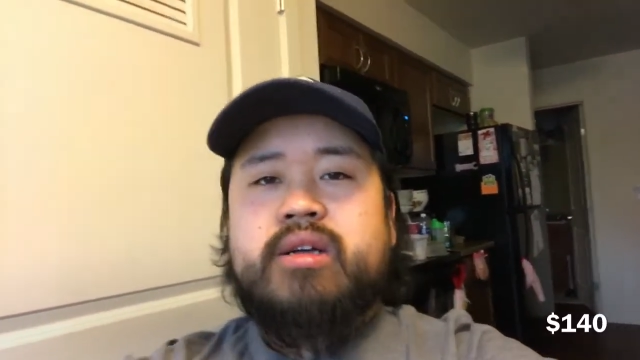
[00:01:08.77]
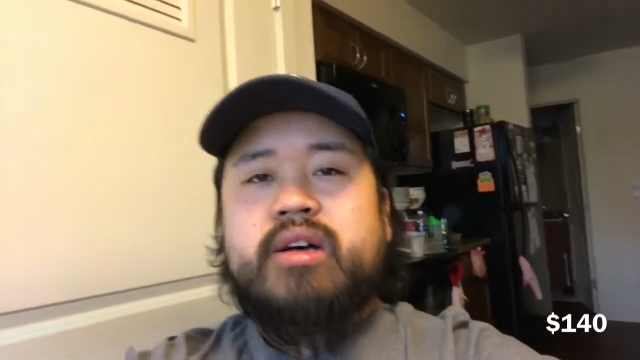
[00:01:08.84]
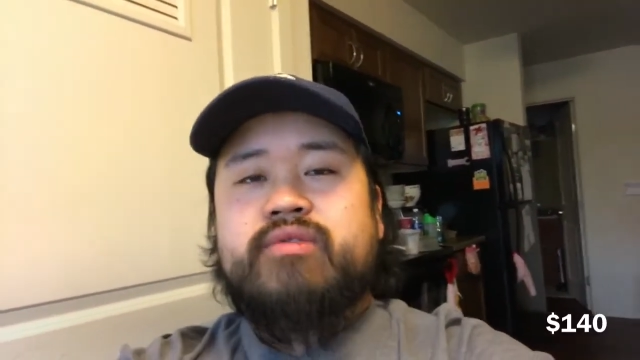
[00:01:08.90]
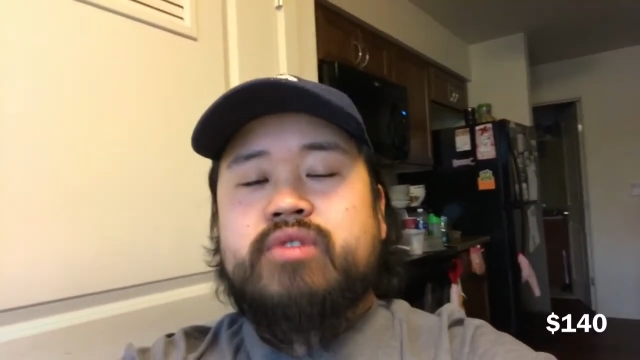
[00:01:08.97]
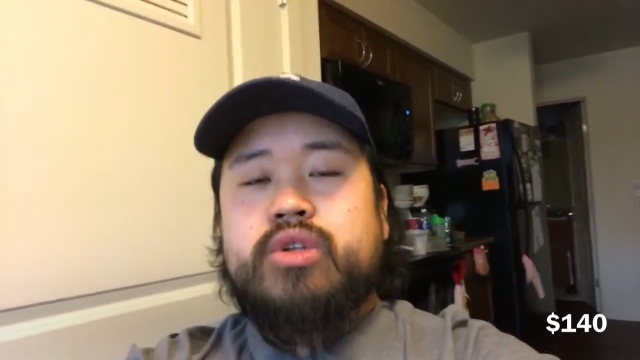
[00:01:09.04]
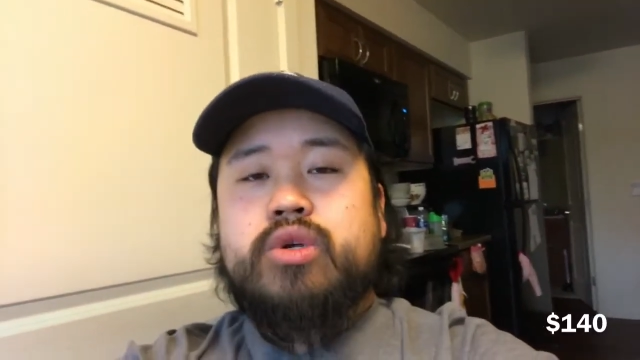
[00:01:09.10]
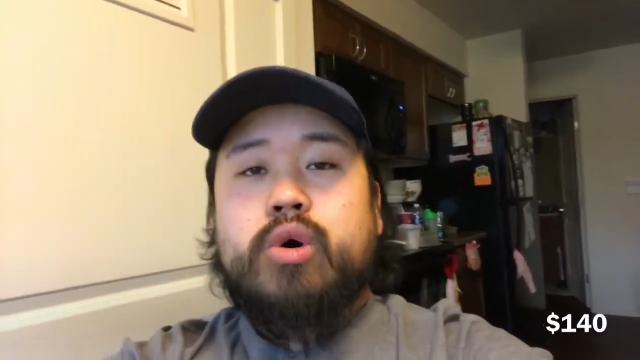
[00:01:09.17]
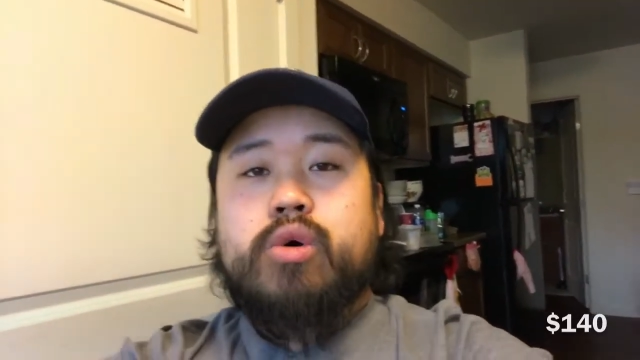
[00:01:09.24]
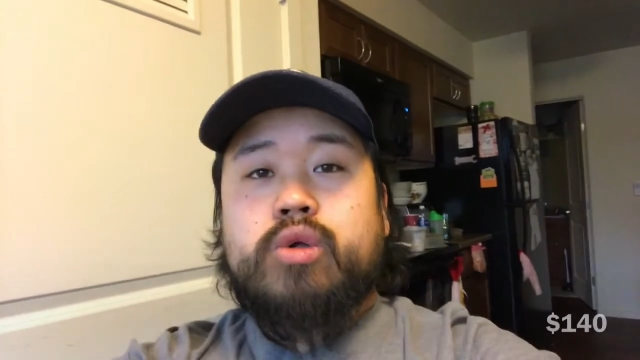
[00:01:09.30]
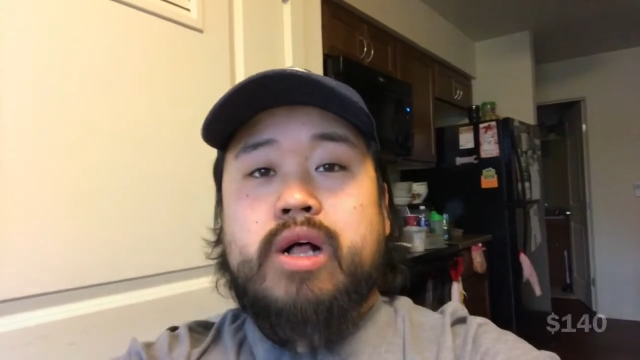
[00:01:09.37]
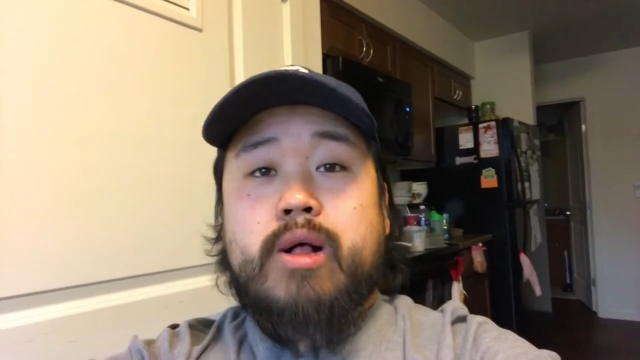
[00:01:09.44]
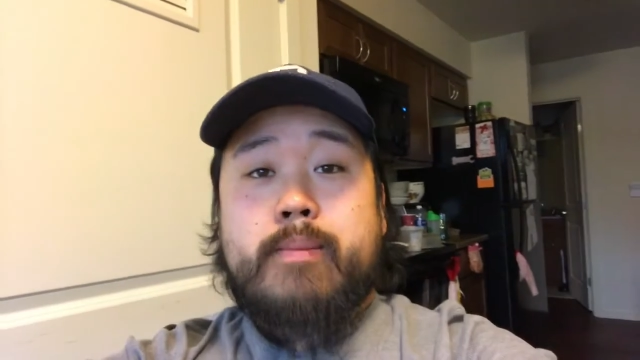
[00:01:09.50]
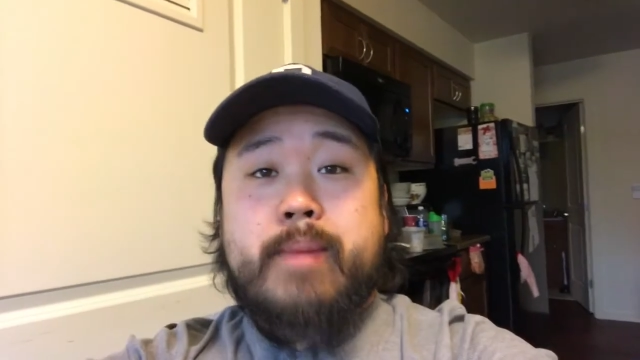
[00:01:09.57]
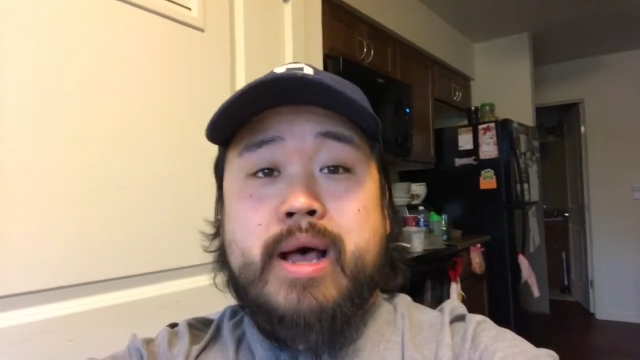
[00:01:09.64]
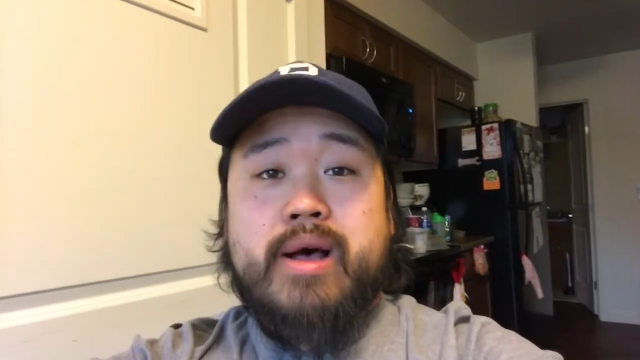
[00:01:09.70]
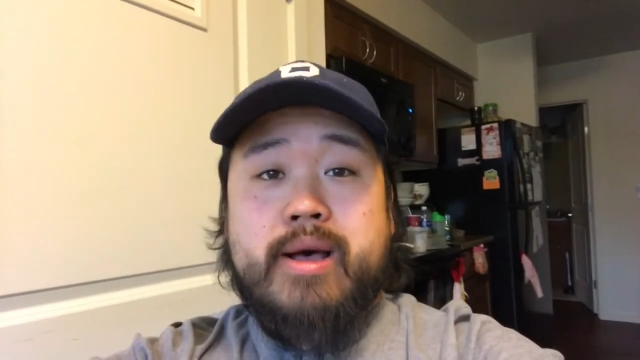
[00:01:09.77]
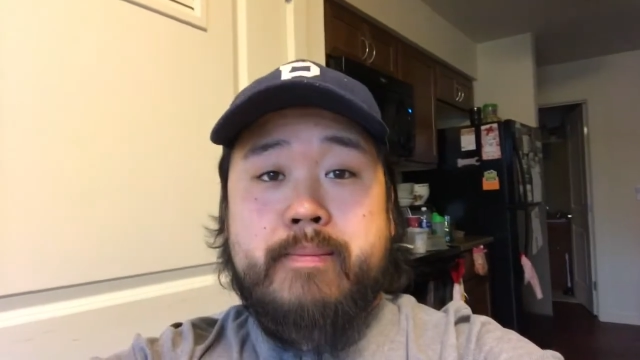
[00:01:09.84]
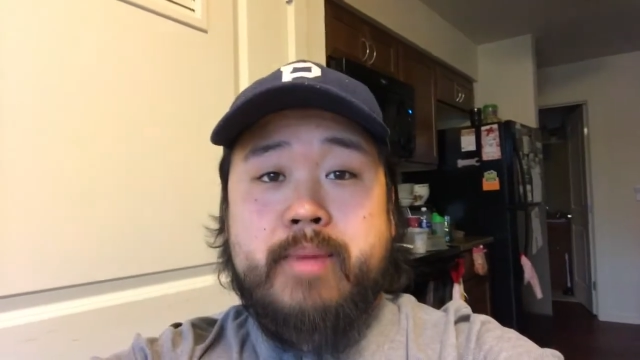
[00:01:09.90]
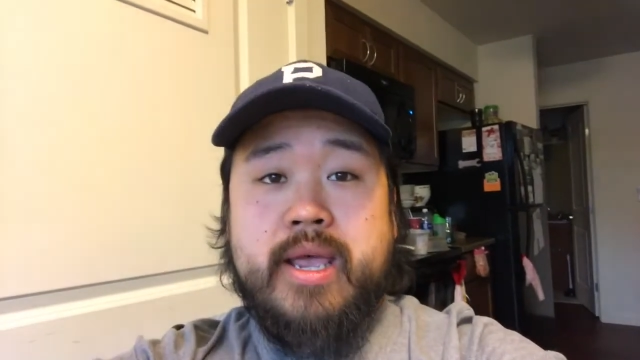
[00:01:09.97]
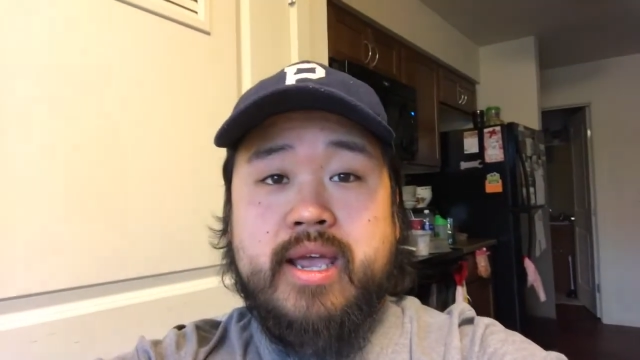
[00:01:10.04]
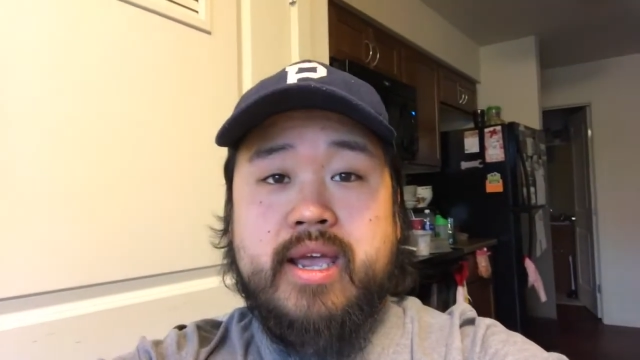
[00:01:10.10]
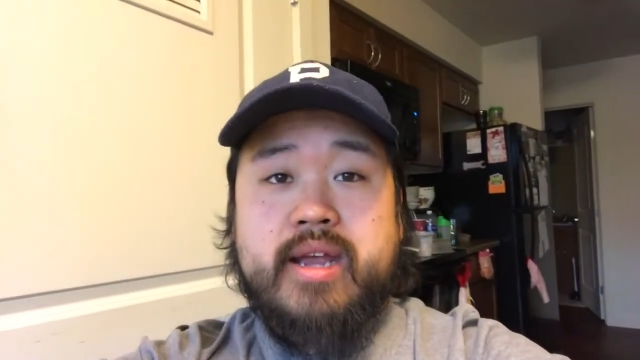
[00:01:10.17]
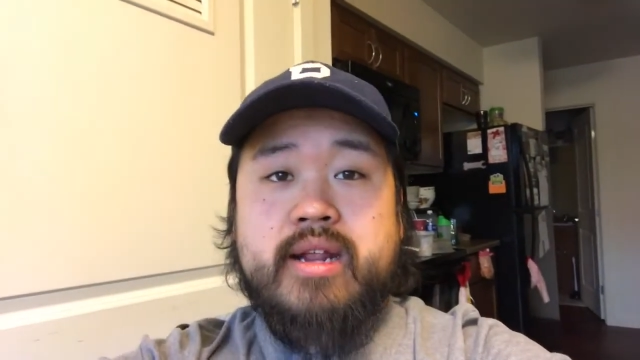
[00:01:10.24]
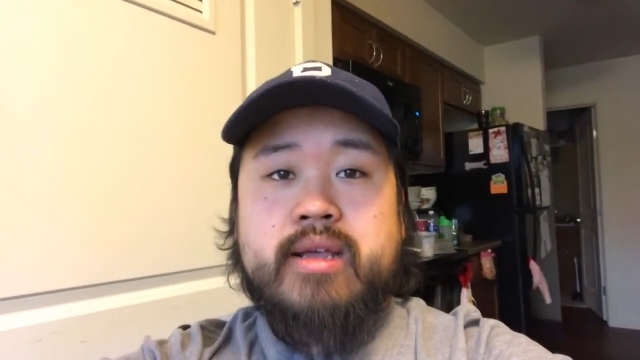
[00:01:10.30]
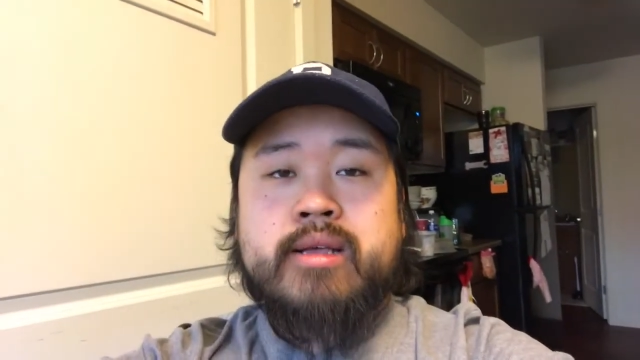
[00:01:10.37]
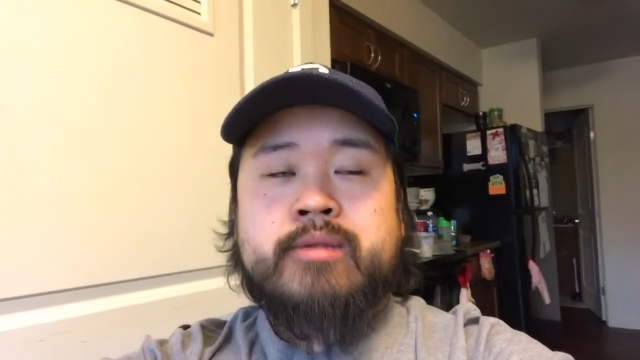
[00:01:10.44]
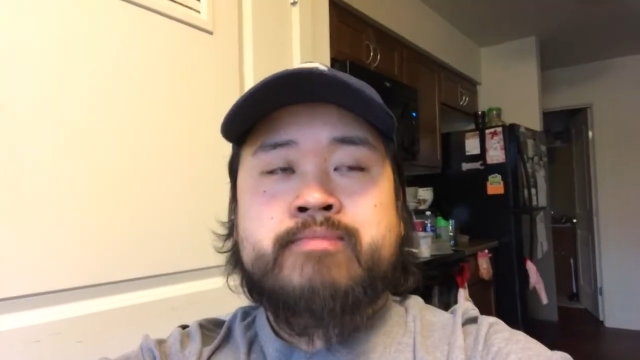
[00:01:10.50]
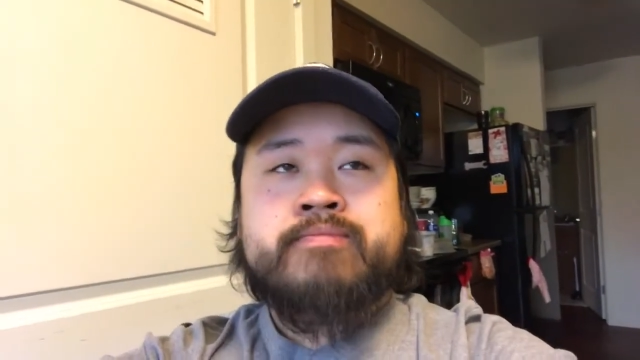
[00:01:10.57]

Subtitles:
of the total amount I paid.